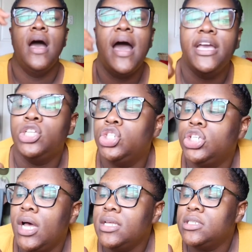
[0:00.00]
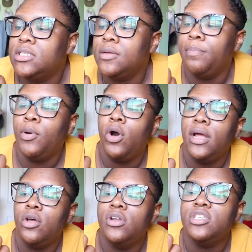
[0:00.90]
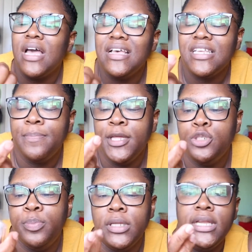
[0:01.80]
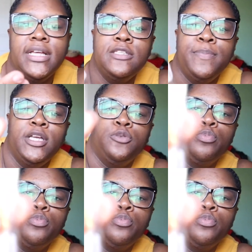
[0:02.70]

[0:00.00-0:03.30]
I just bought, oh no, I said peach Bellini, it's peach